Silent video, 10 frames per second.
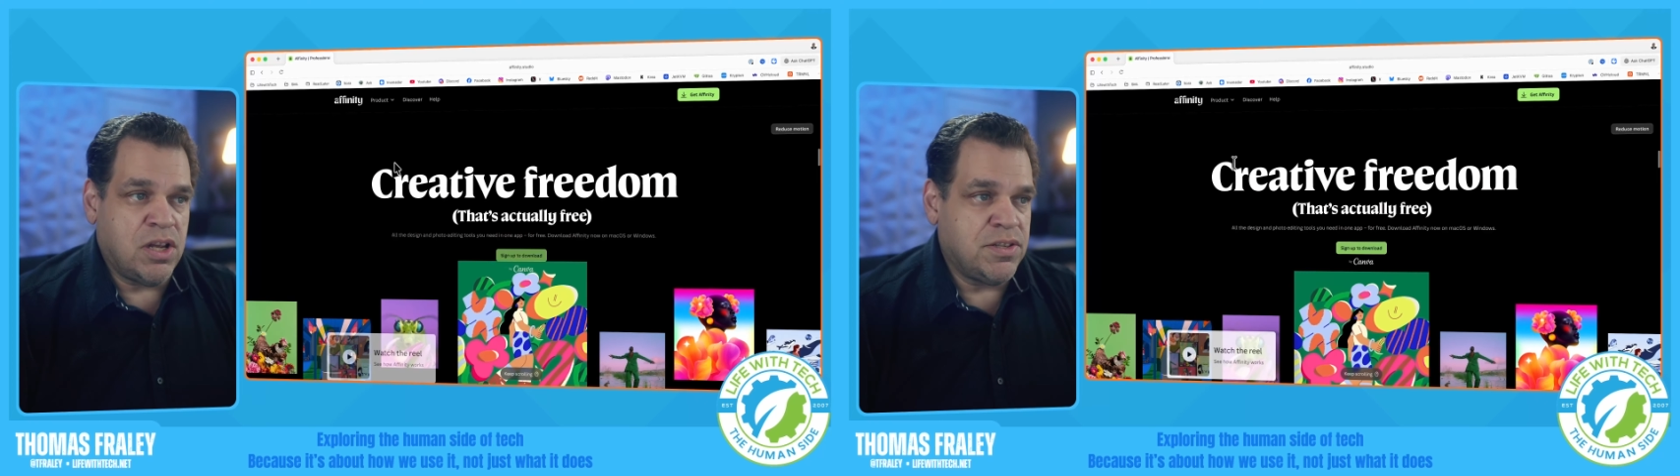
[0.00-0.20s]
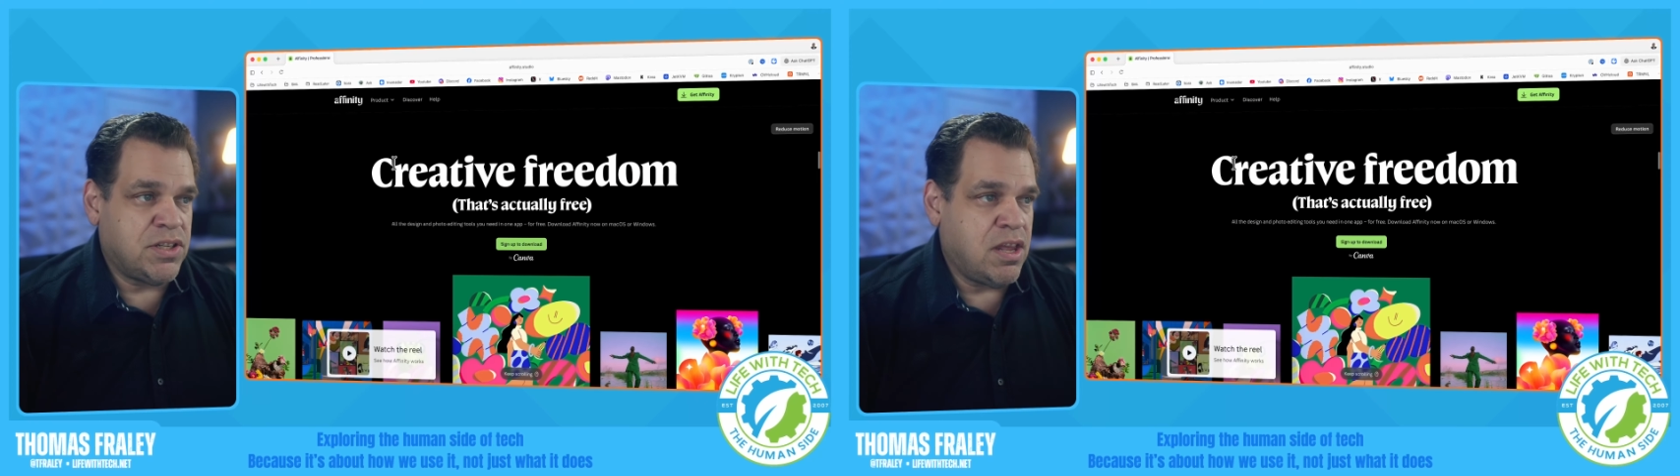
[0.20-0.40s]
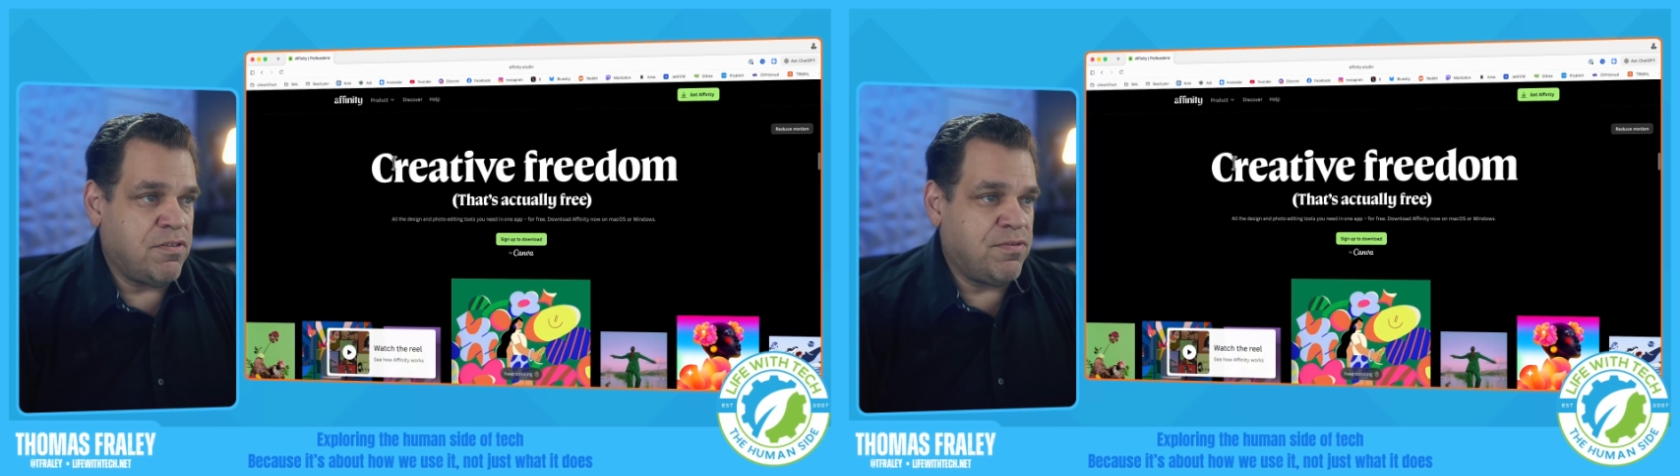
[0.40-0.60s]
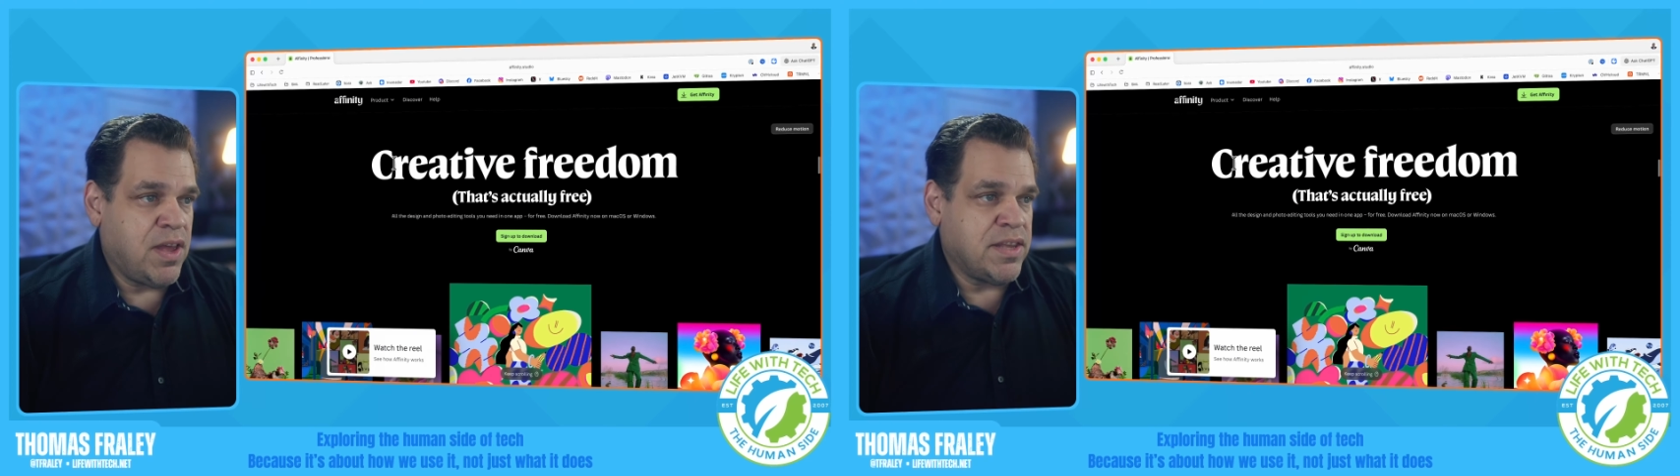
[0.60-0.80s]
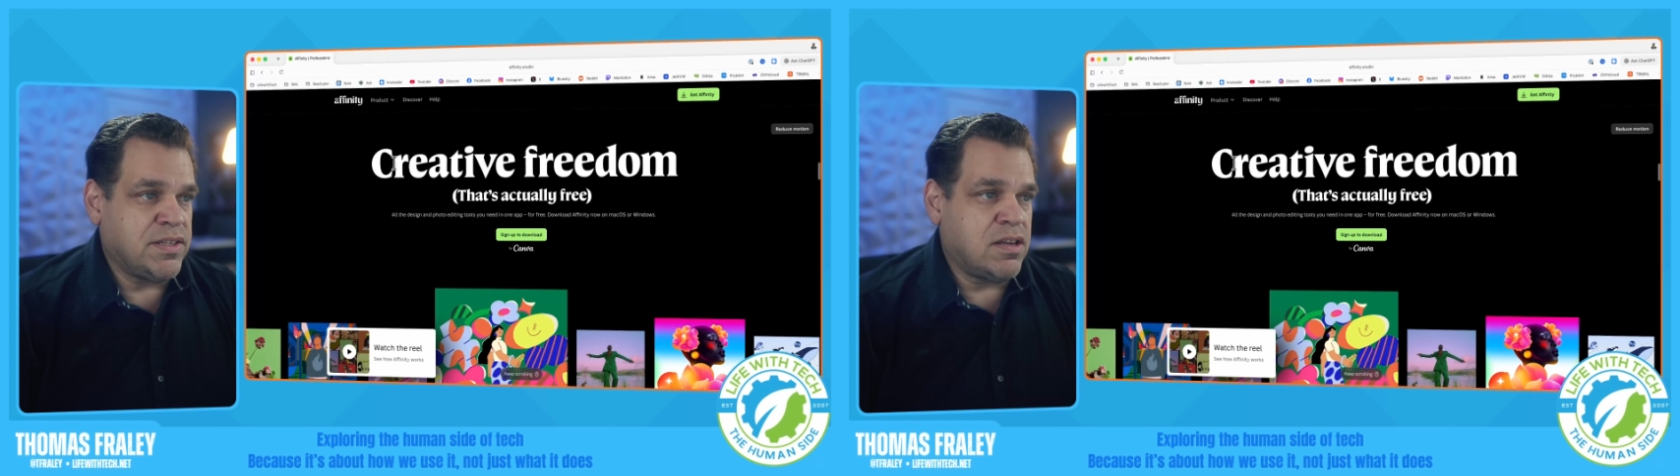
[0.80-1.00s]
stuff
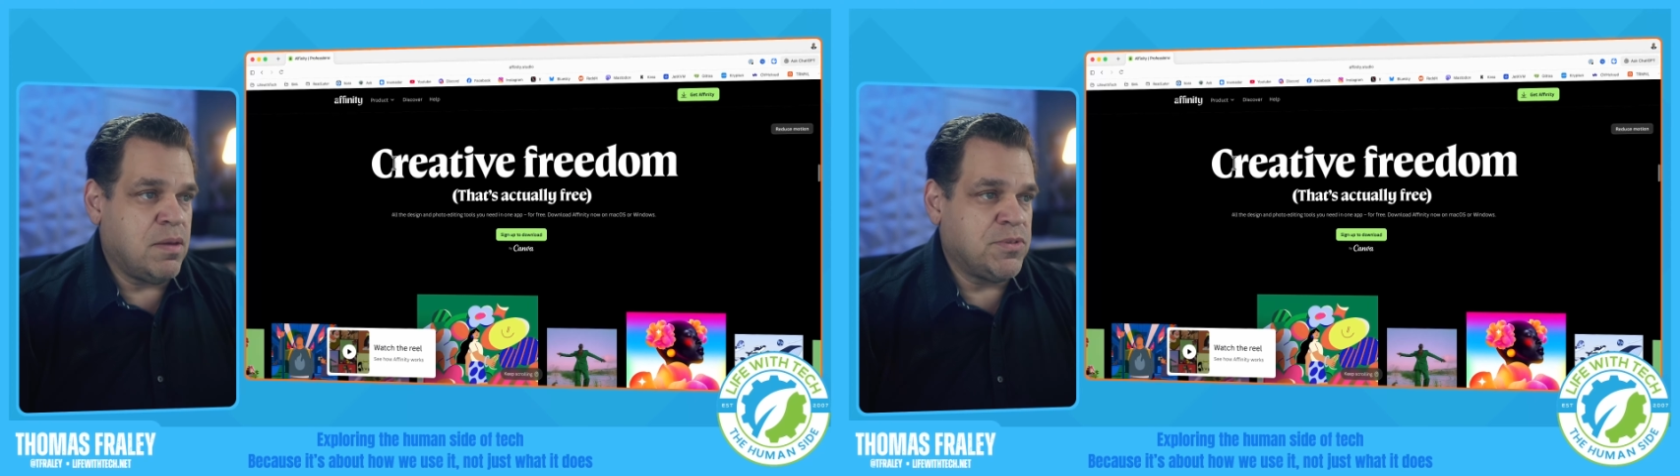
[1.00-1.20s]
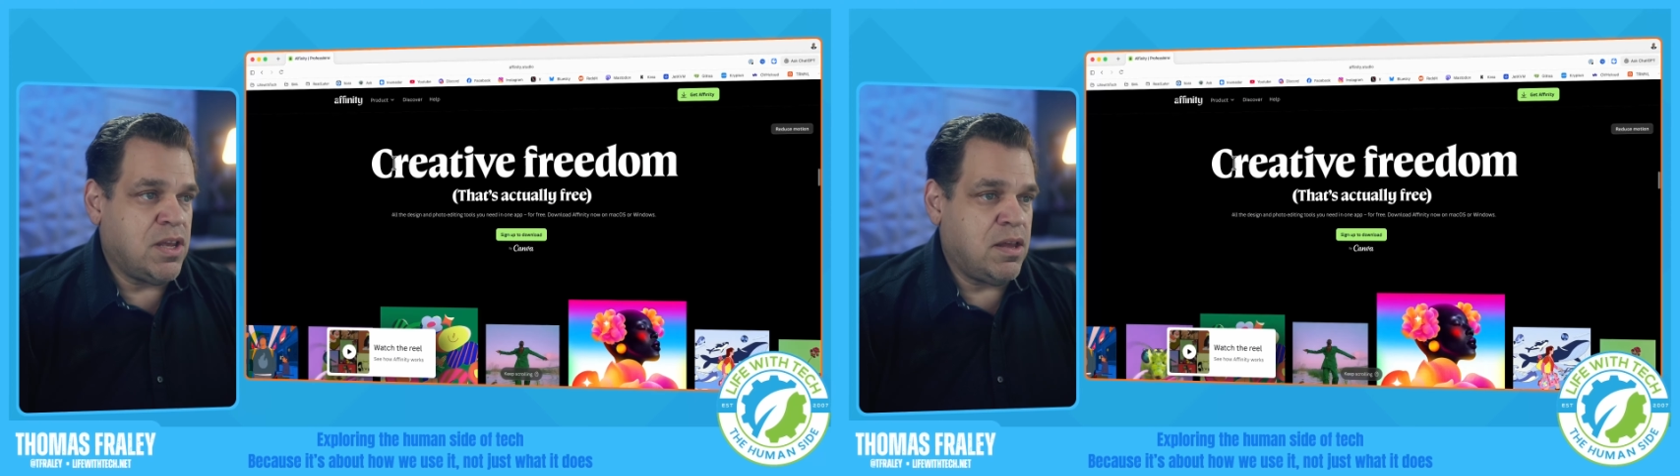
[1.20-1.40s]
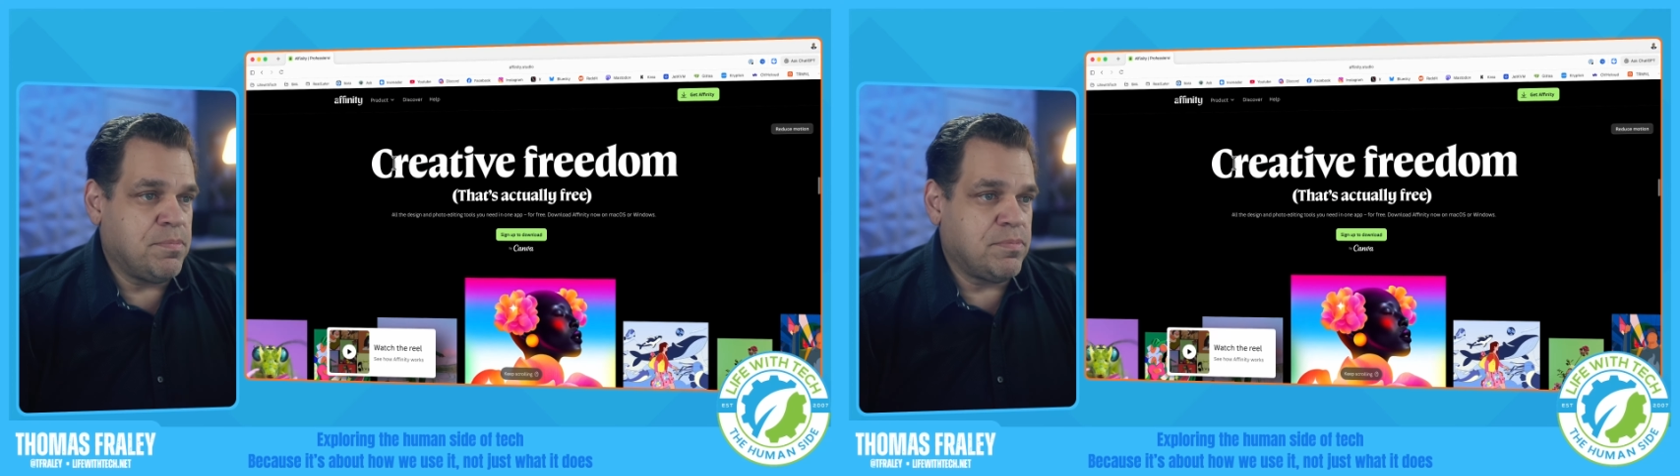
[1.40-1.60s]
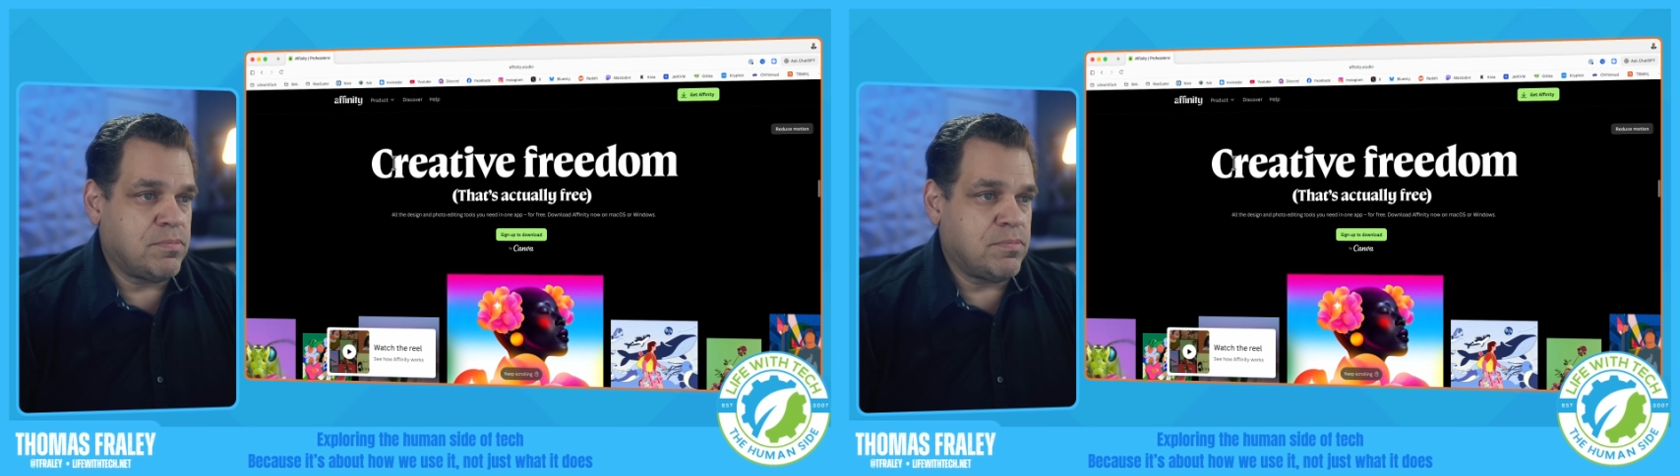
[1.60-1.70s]
as it comes up.